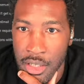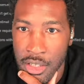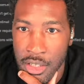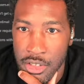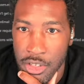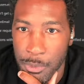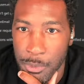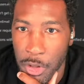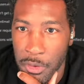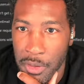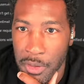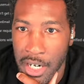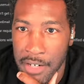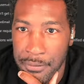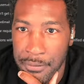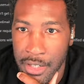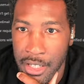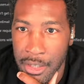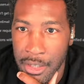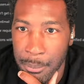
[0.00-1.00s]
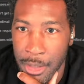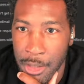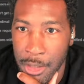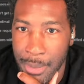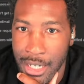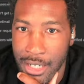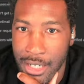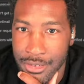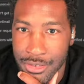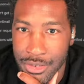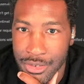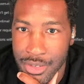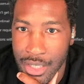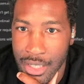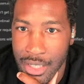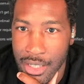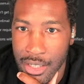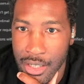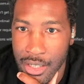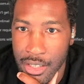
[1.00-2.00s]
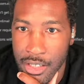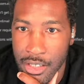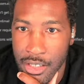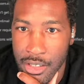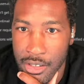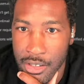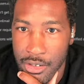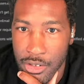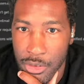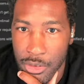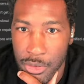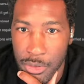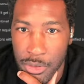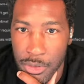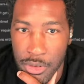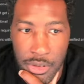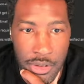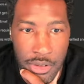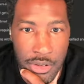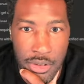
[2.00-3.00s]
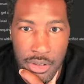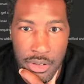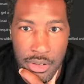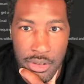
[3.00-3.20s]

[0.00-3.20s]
required for email password sign in. Cool. Let's